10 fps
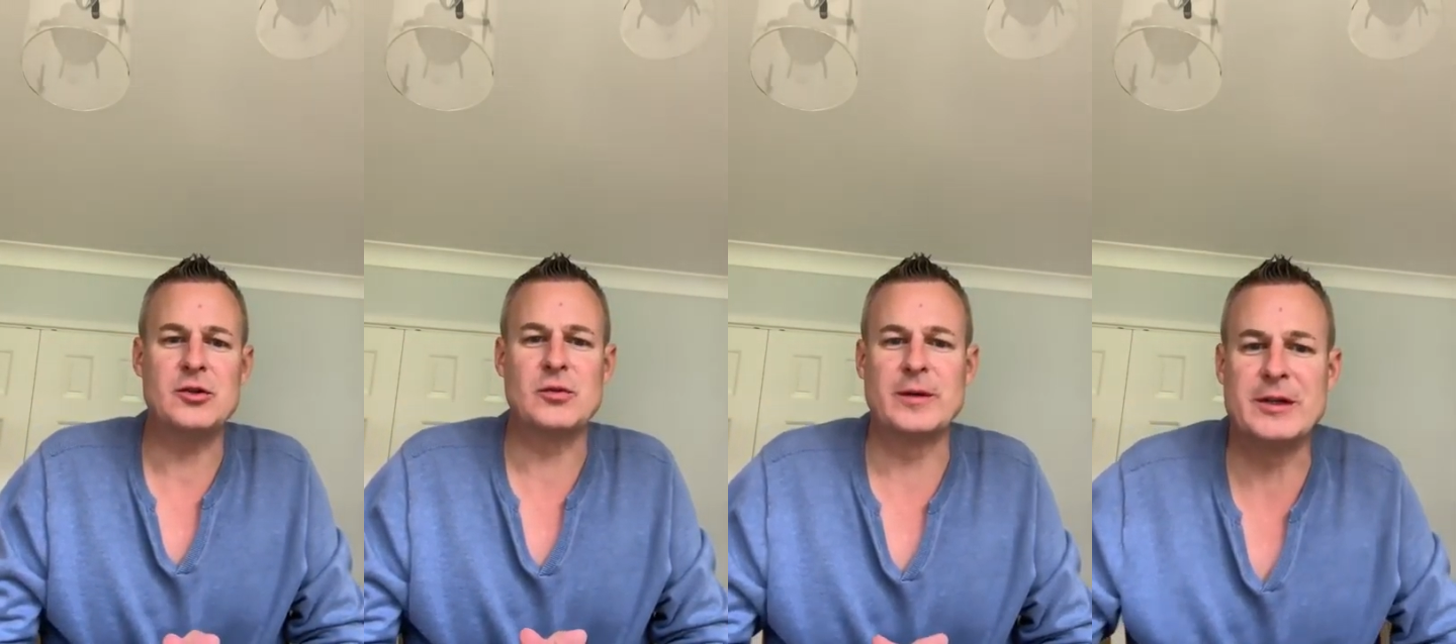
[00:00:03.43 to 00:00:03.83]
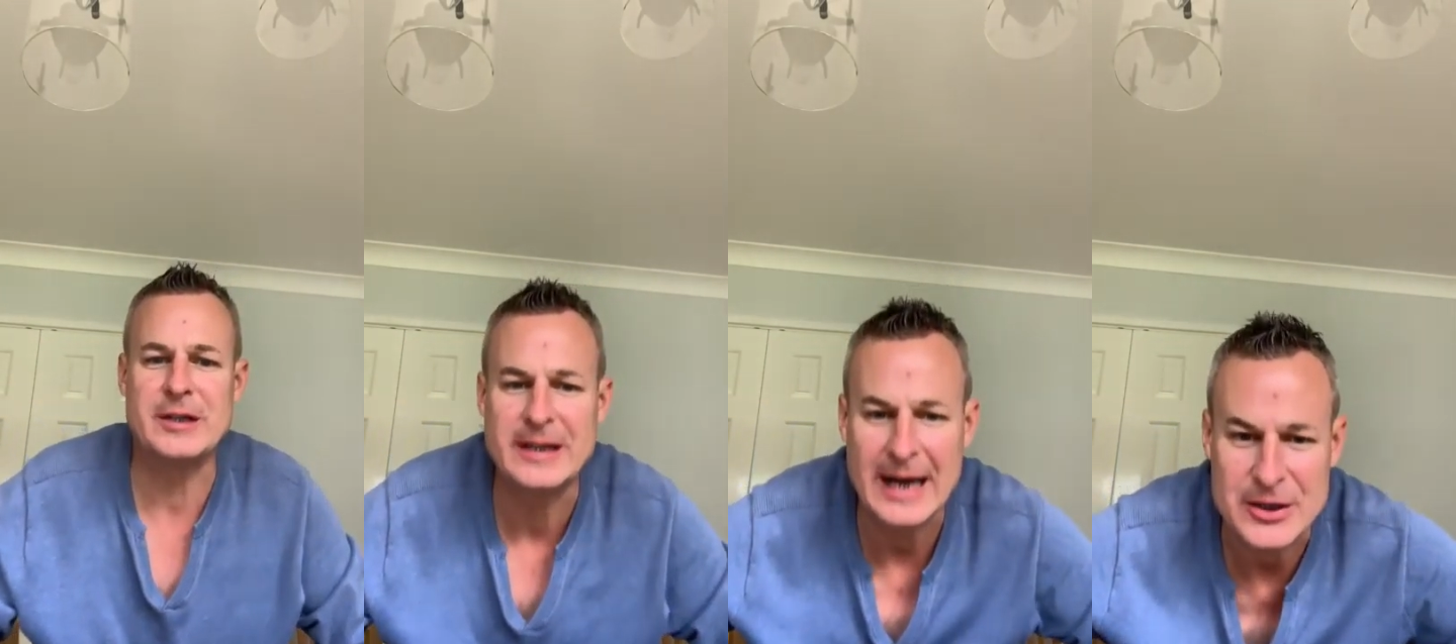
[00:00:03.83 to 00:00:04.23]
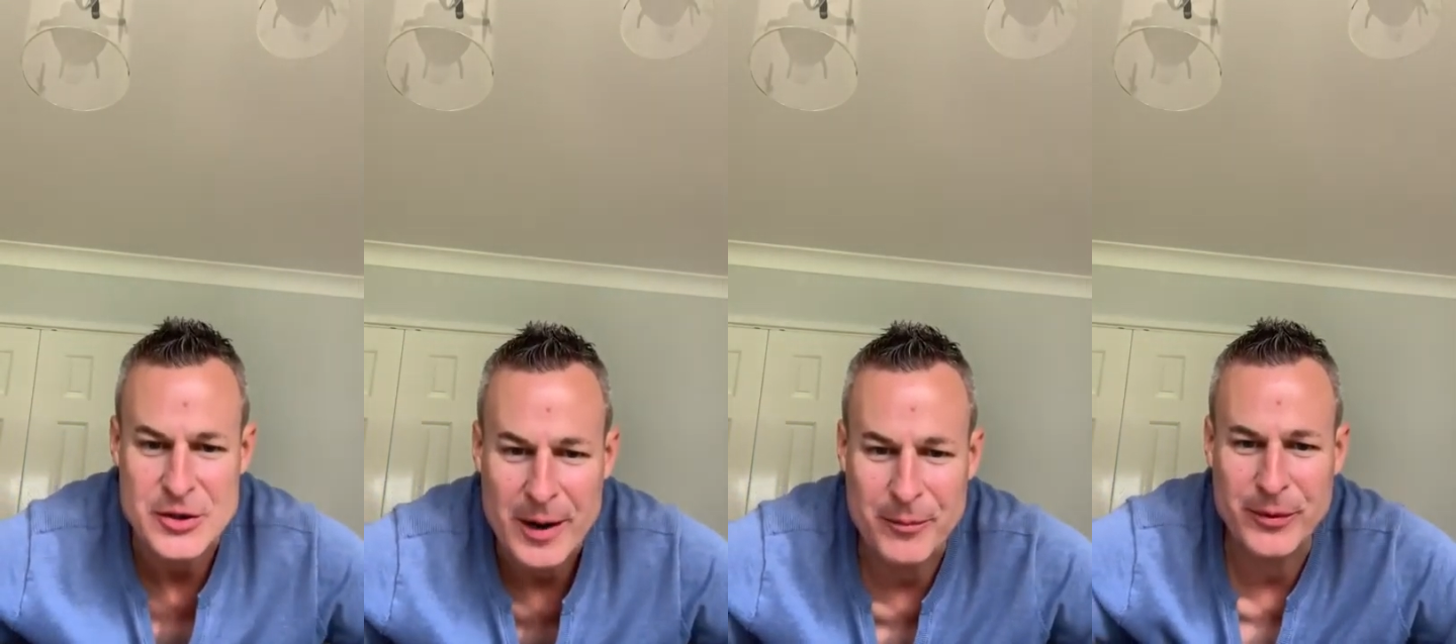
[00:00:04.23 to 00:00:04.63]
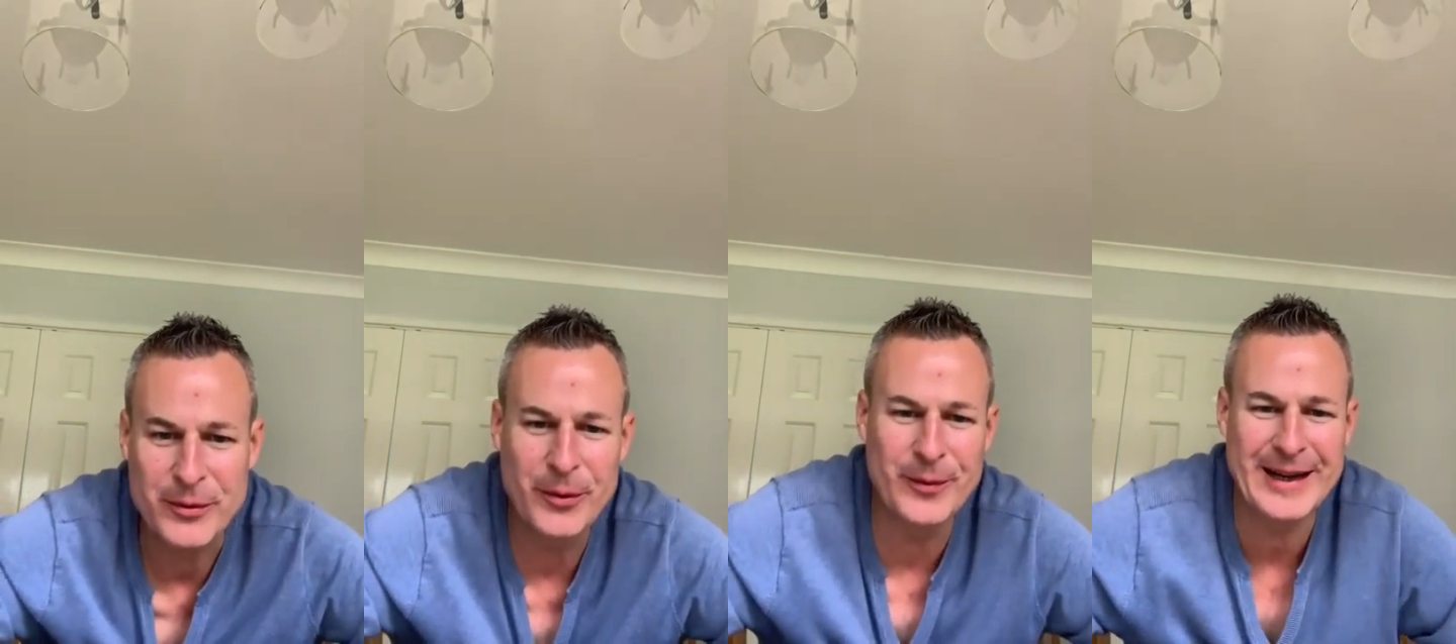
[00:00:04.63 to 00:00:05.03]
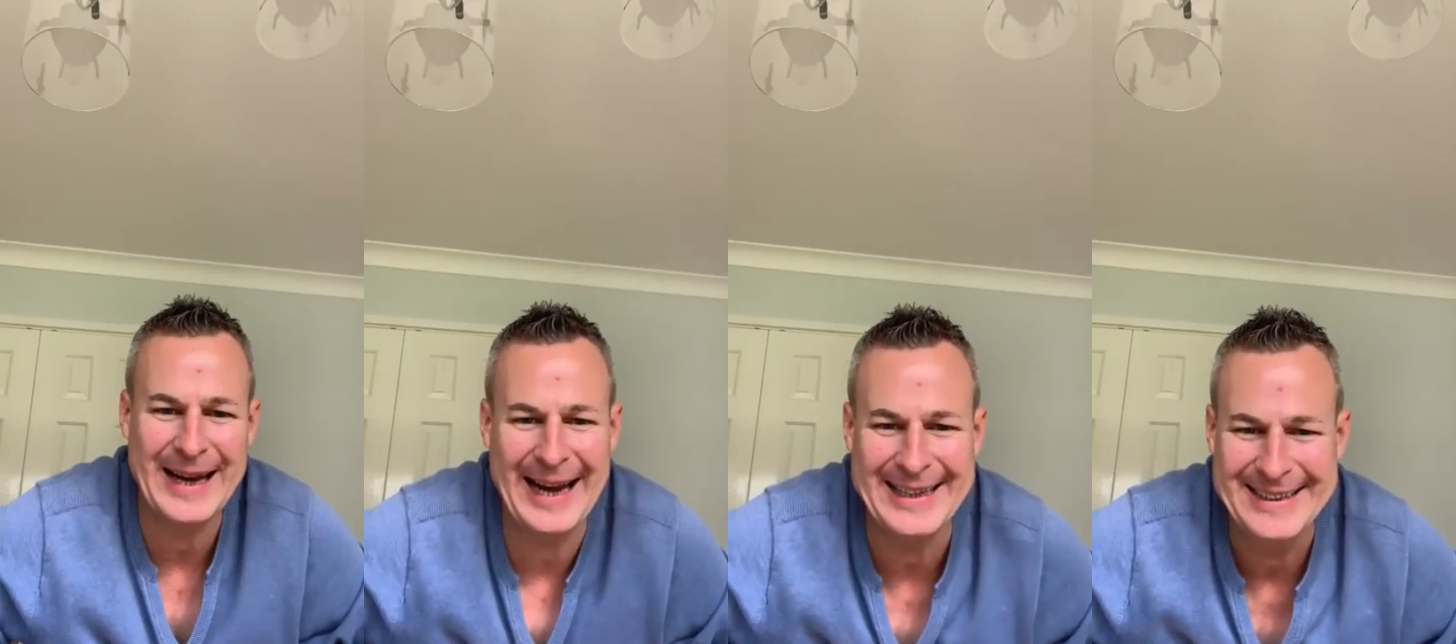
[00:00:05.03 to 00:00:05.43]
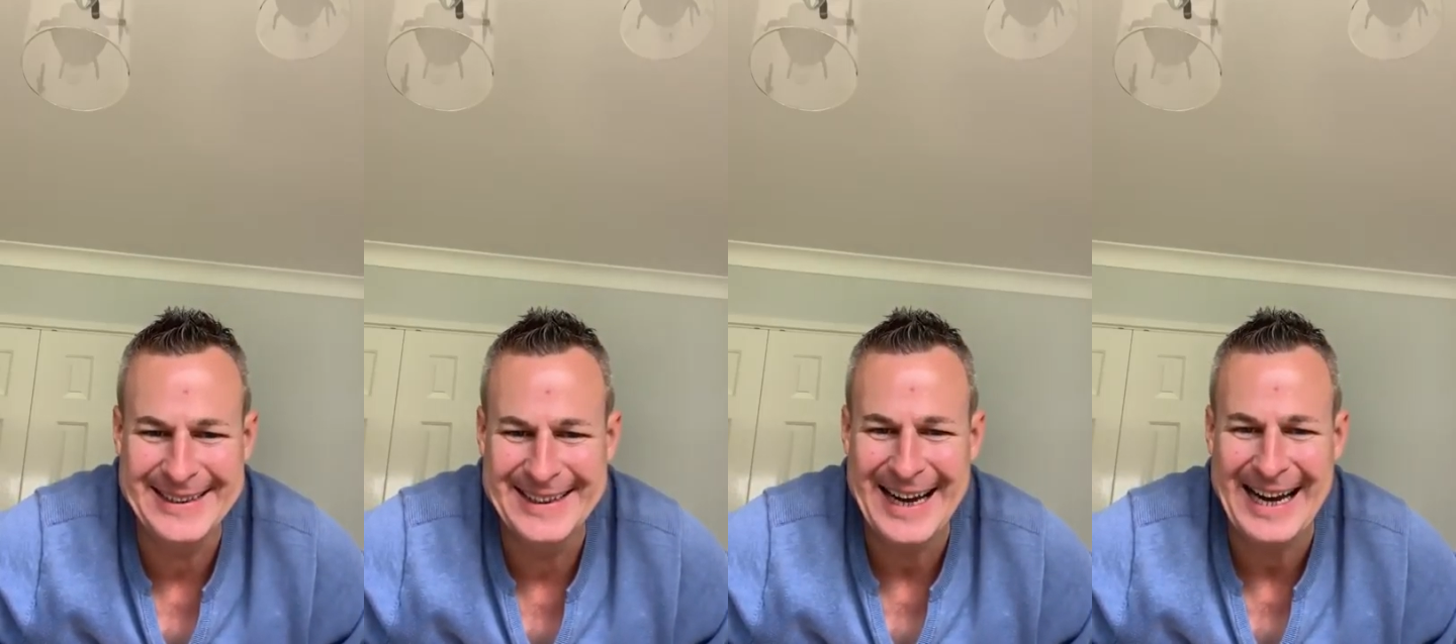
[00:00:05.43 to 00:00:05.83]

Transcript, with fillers: just wanted to catch up with you all again